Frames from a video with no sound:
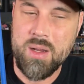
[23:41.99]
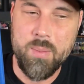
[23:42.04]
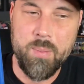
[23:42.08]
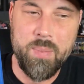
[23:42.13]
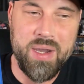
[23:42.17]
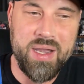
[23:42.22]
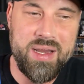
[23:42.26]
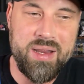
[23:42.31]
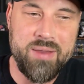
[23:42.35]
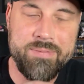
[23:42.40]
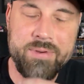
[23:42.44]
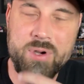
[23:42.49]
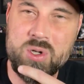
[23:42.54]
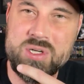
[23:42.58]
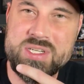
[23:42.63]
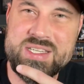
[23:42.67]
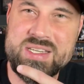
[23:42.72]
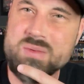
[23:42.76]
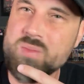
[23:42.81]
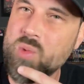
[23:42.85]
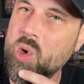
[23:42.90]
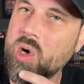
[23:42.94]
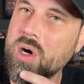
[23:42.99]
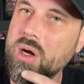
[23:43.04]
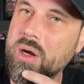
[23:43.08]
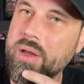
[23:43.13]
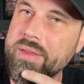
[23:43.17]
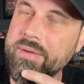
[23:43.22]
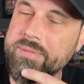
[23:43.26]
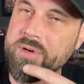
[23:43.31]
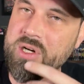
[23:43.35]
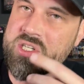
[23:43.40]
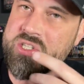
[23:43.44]
but it focuses more on
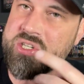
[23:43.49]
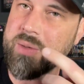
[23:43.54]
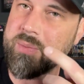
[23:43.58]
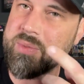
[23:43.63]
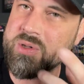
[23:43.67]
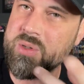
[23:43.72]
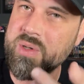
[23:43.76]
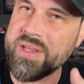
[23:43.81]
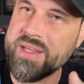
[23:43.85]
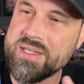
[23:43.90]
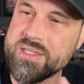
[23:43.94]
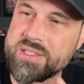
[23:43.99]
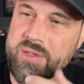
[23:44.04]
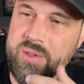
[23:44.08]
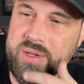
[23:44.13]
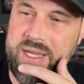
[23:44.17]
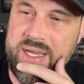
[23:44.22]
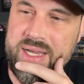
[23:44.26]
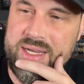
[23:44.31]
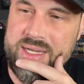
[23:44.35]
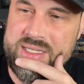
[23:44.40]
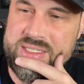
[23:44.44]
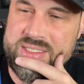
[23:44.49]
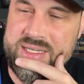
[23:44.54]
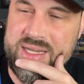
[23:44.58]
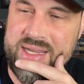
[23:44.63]
the friendship between these two guys,